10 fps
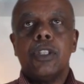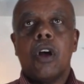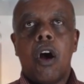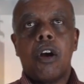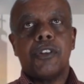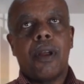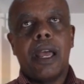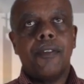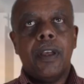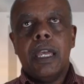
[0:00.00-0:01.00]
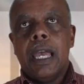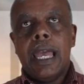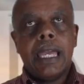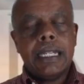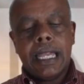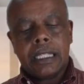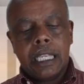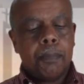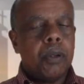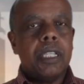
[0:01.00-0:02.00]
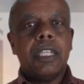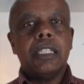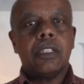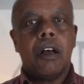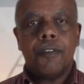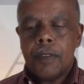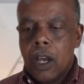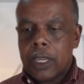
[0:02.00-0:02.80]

to the hard drive and, and keep pulling things off.